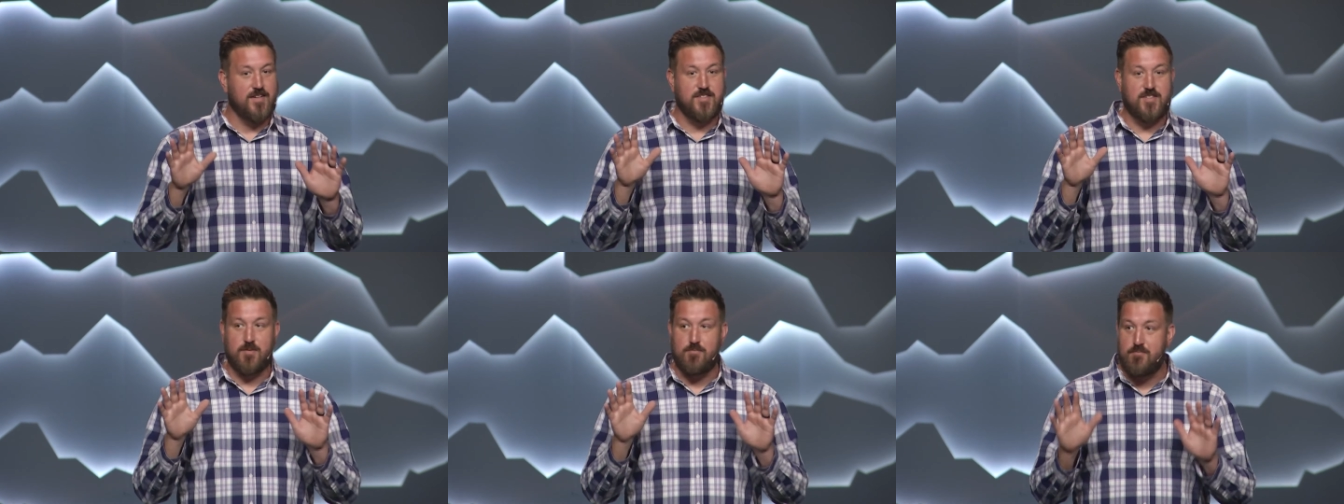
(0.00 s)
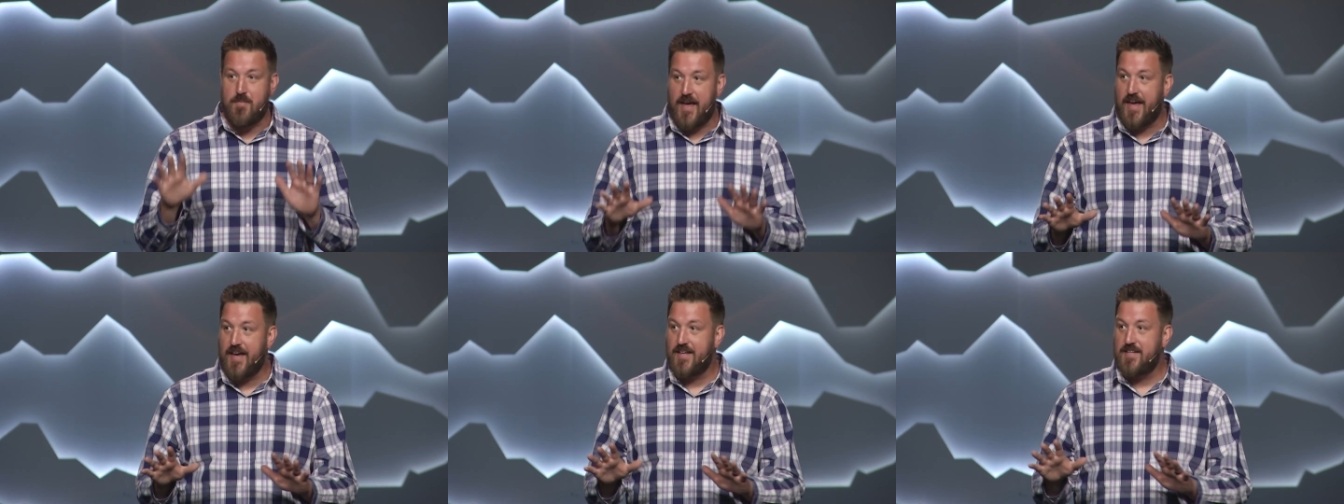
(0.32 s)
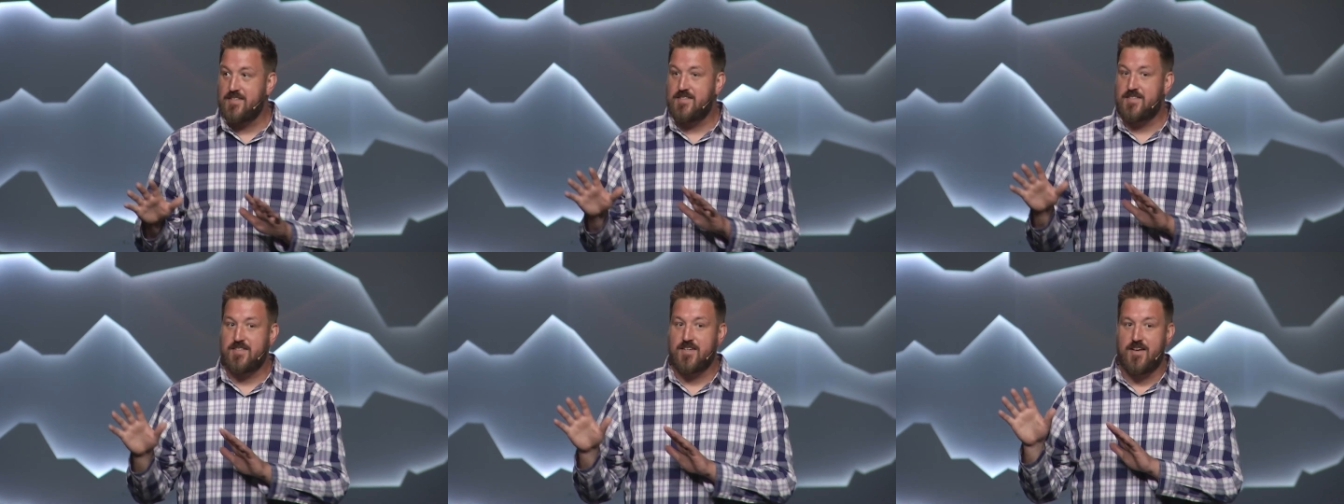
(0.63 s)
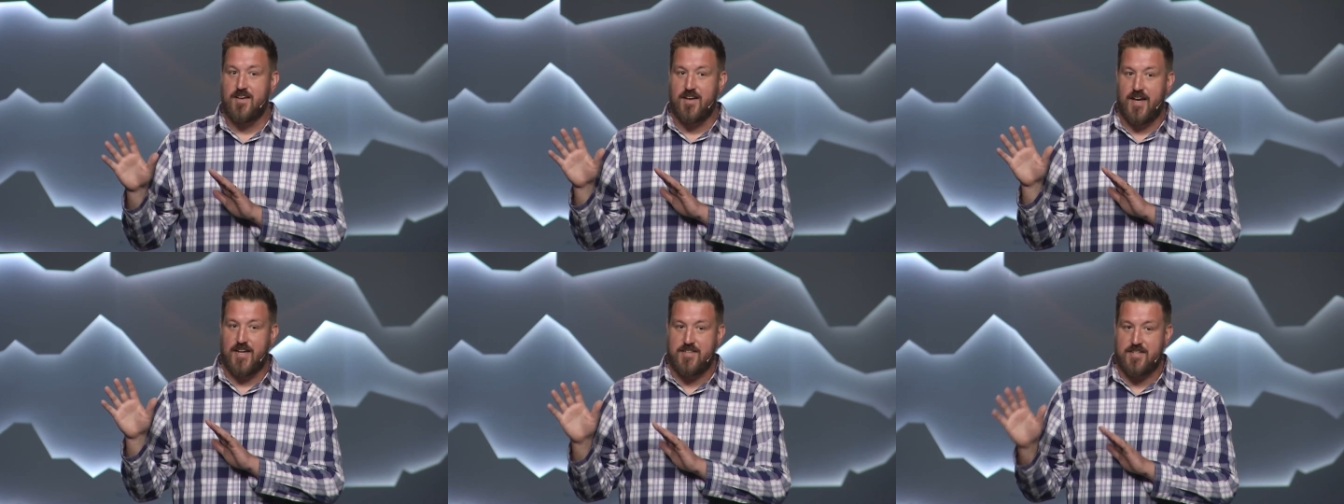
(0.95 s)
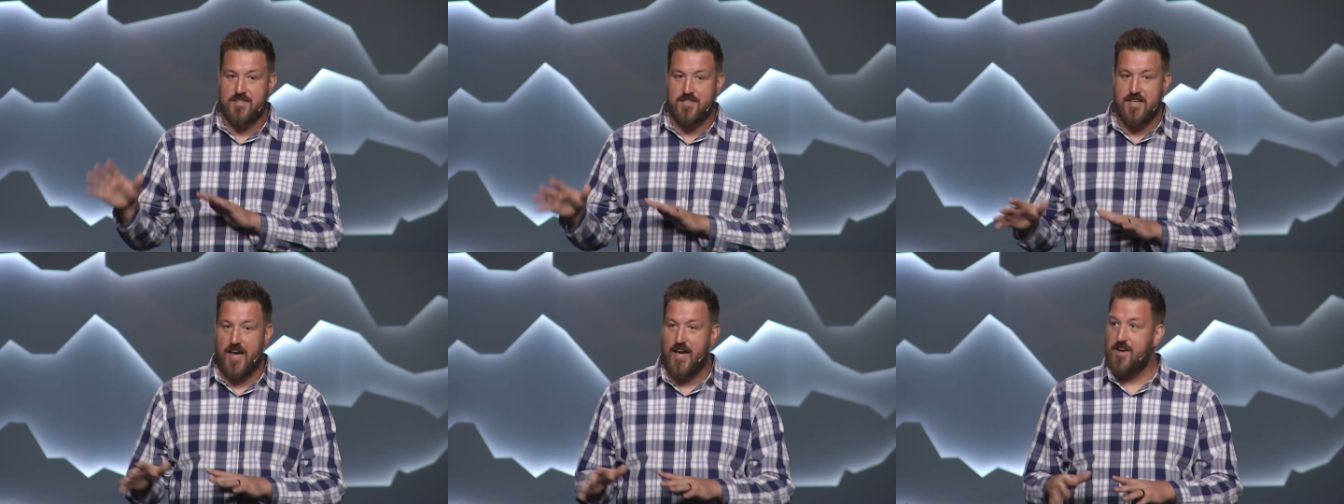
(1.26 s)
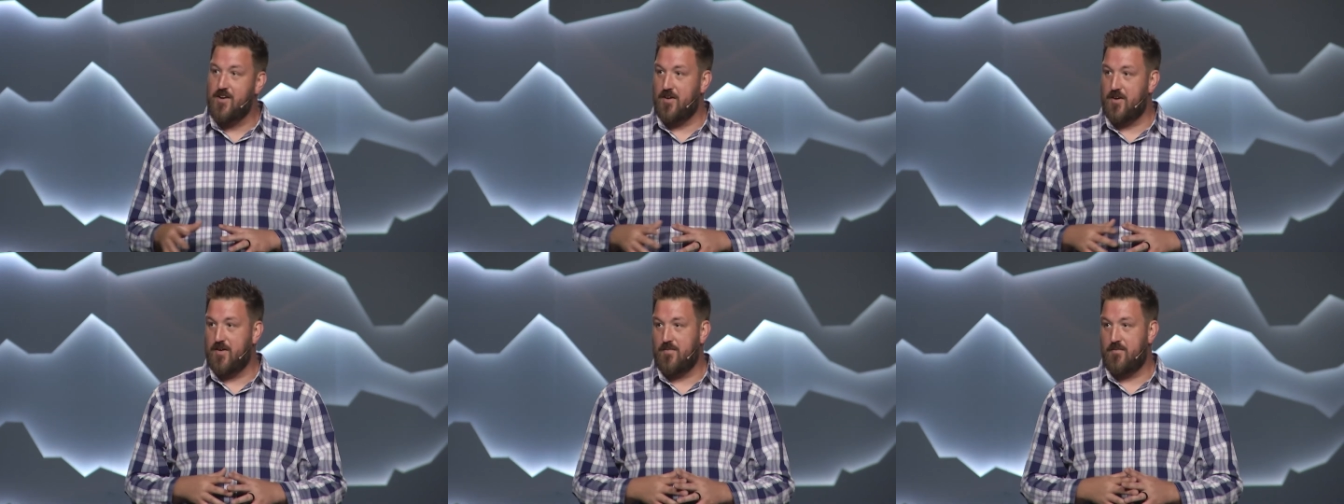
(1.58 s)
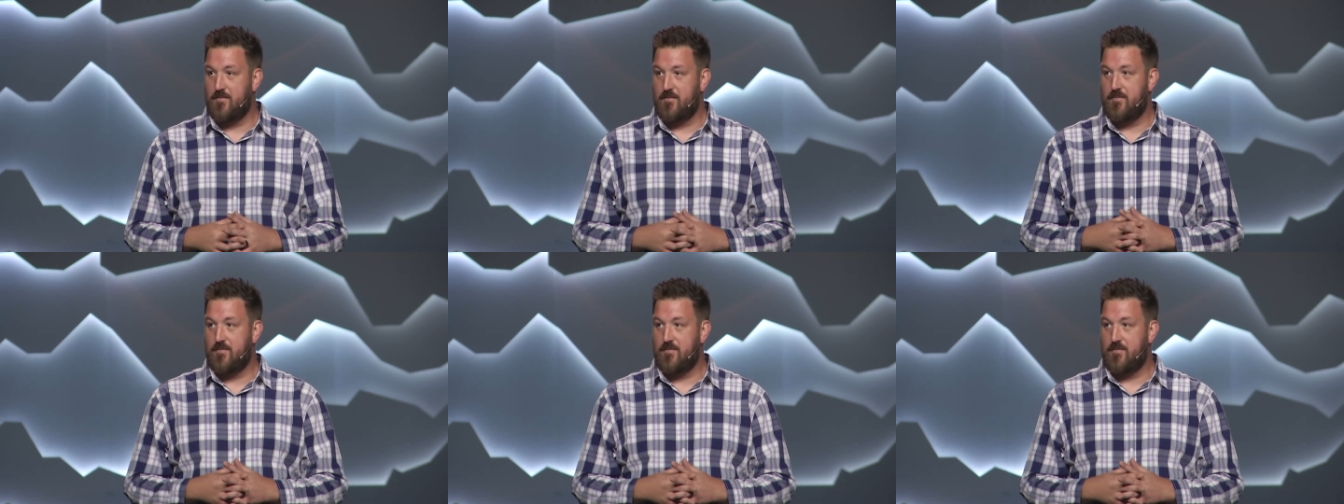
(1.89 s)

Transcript: demands a designer.